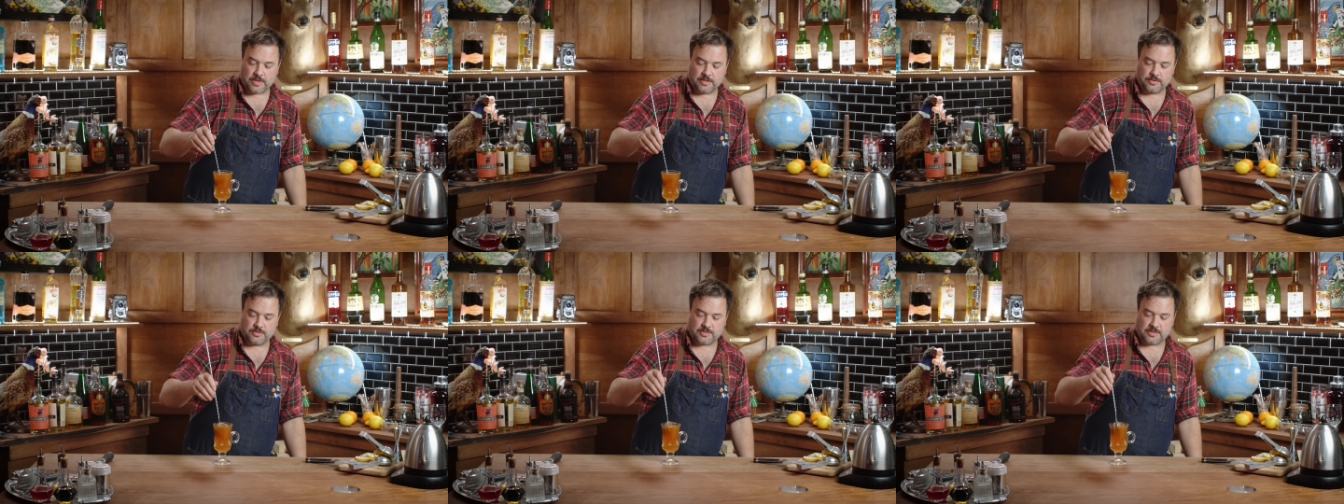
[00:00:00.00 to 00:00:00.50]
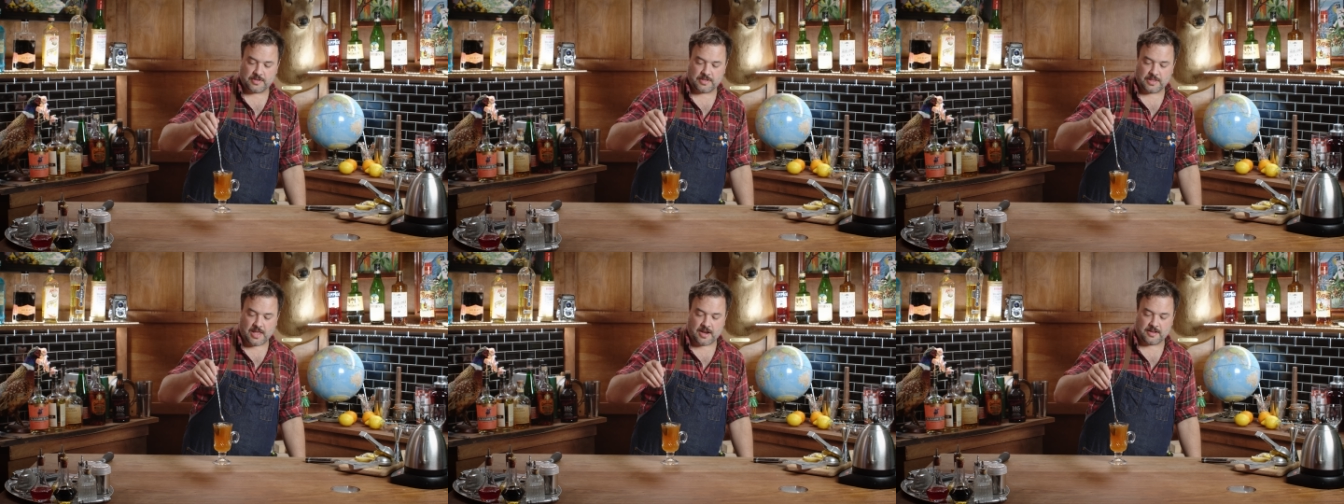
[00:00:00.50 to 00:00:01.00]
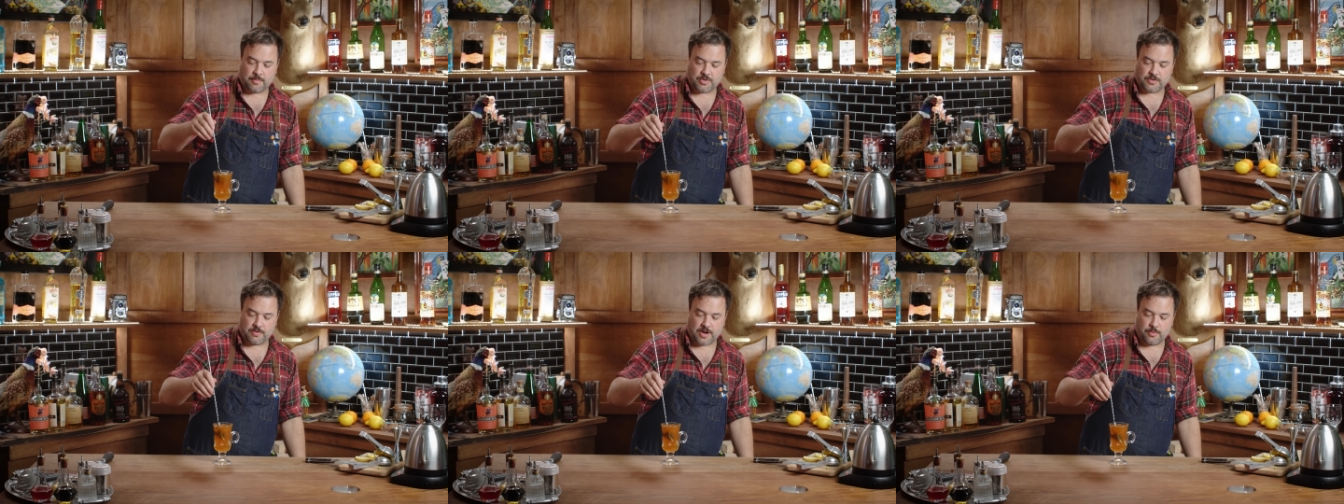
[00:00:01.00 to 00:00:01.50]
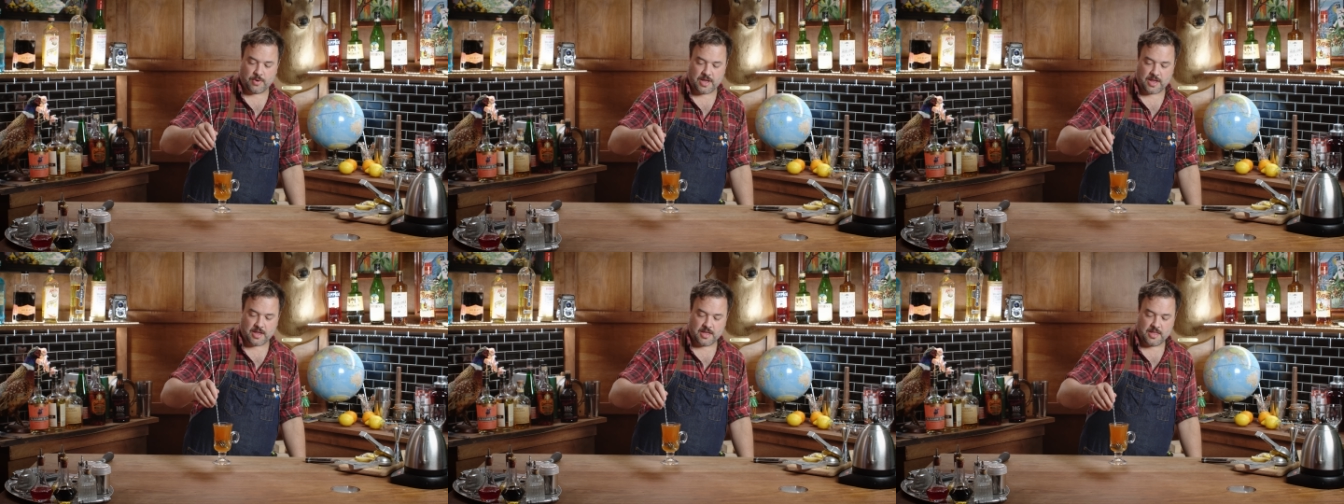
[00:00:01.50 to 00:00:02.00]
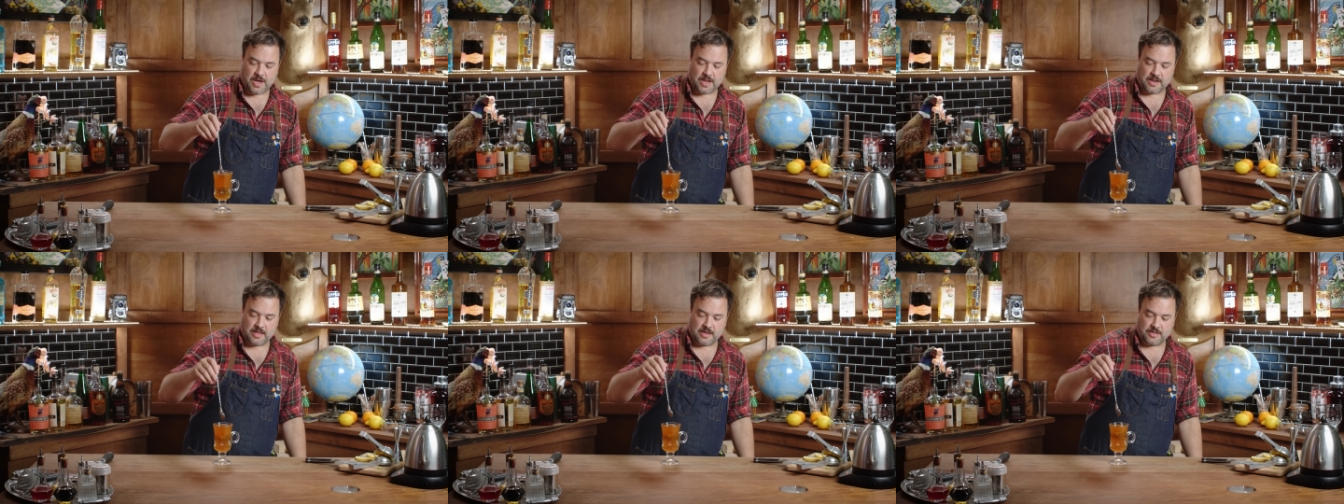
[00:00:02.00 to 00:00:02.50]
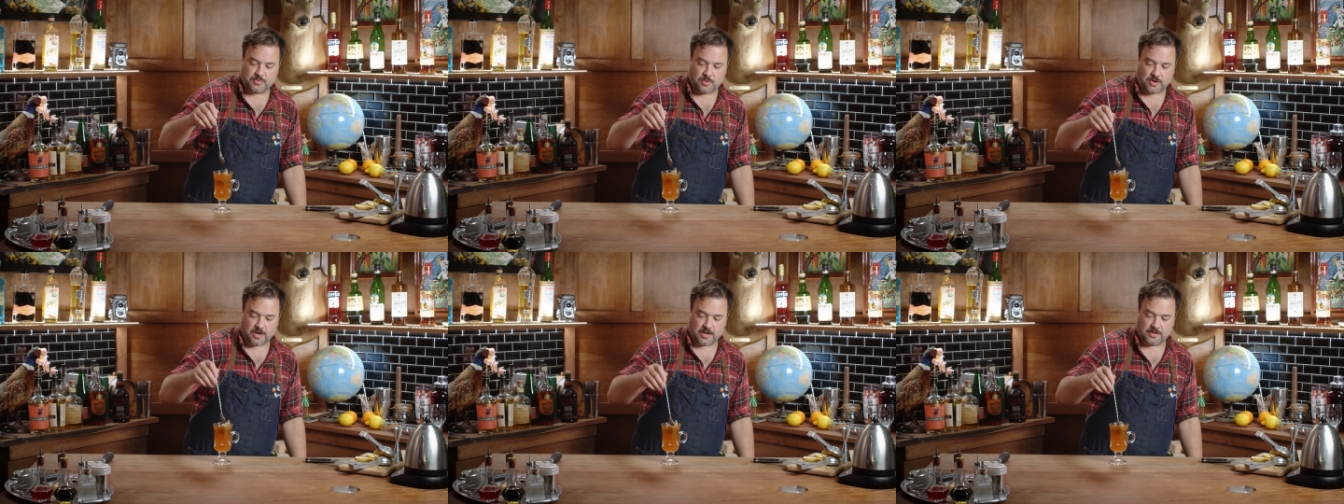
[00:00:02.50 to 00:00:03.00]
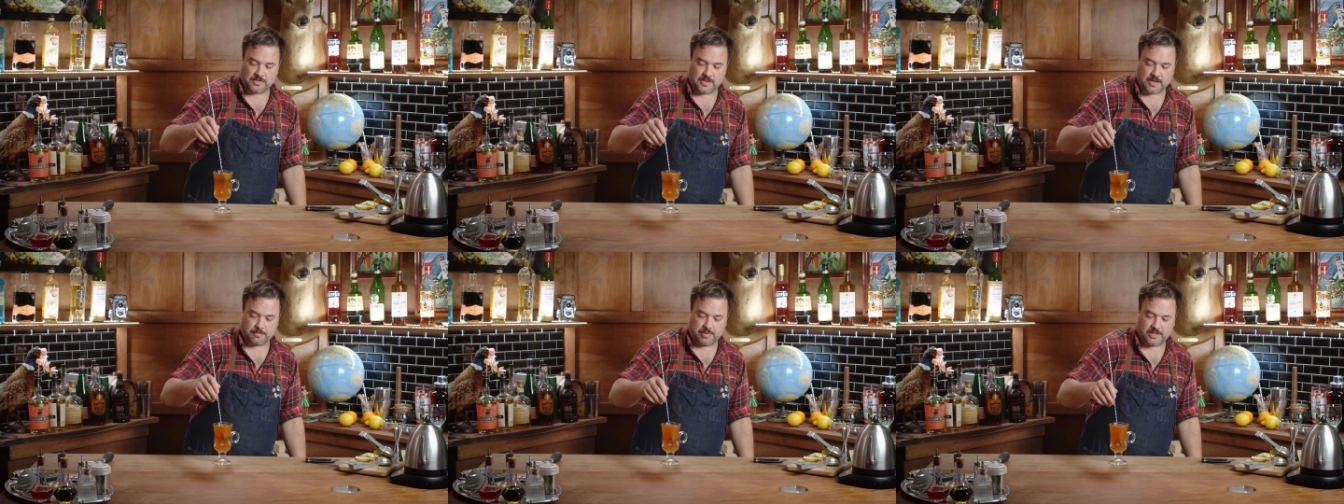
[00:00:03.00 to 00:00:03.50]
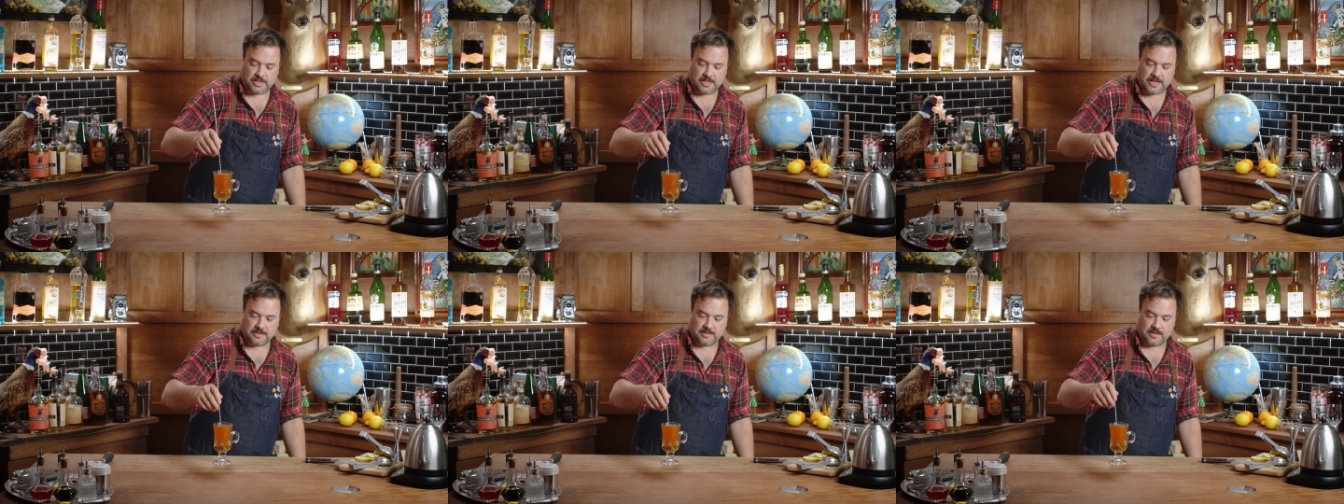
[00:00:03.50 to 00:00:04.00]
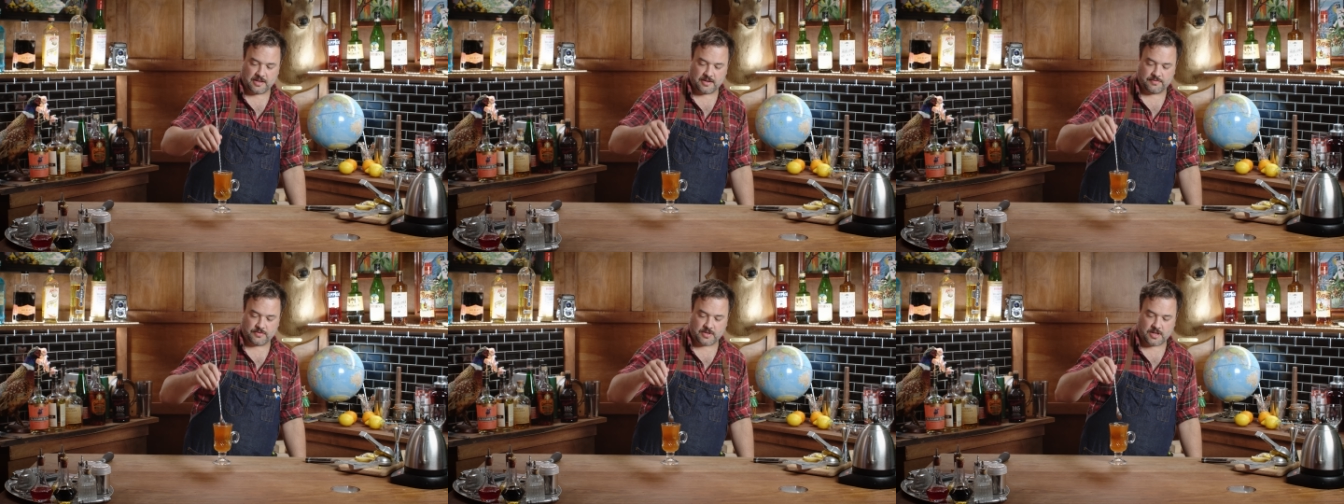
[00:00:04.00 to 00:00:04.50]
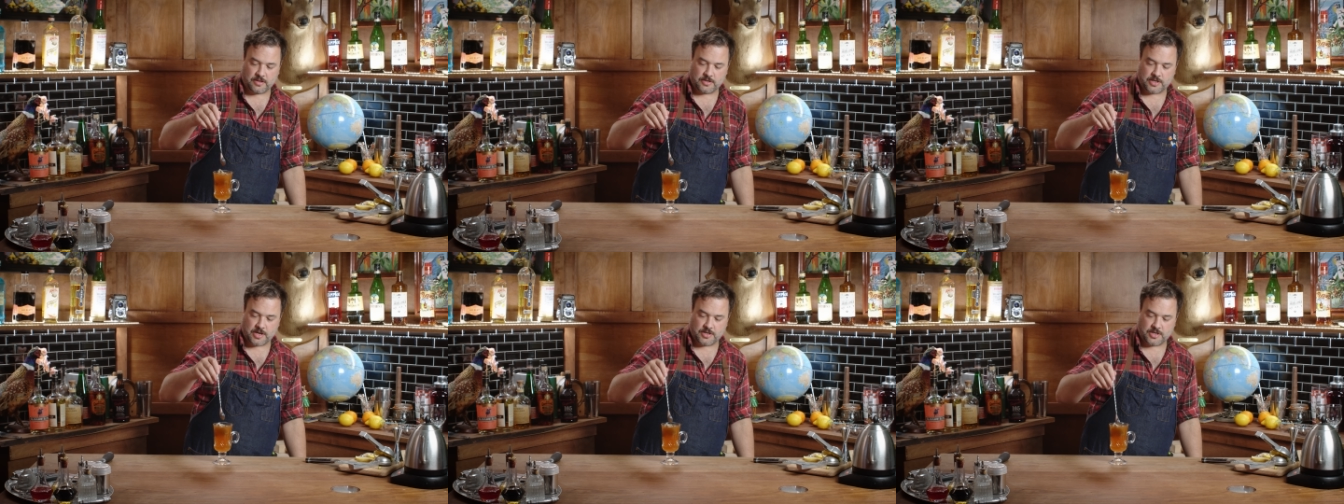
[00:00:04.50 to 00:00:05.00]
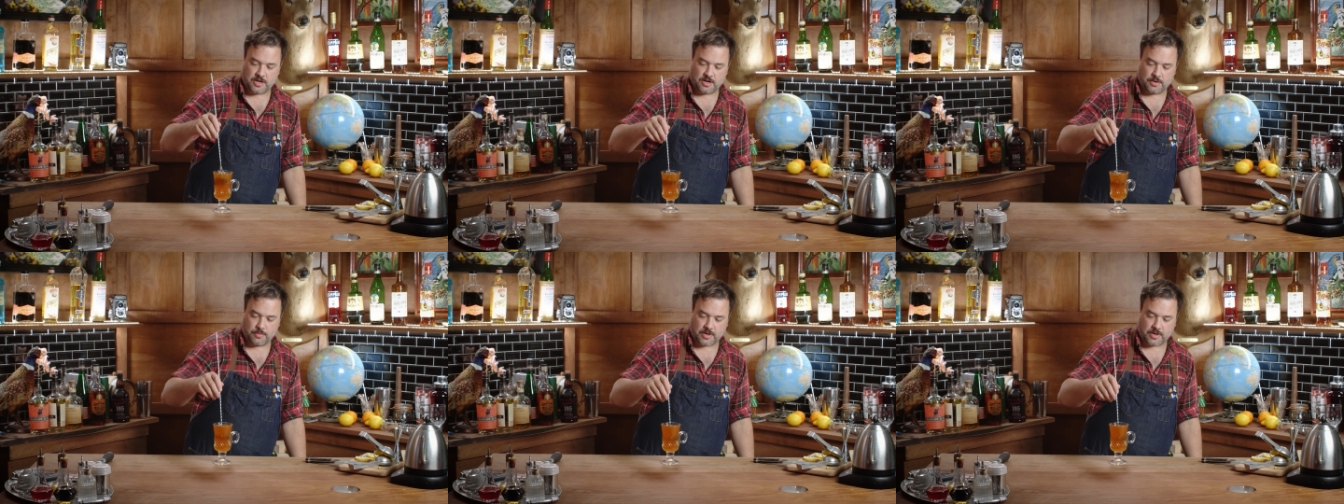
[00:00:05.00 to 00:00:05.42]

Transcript: we lose a lot of temperature right away, but it is working. You're seeing plenty of color change here.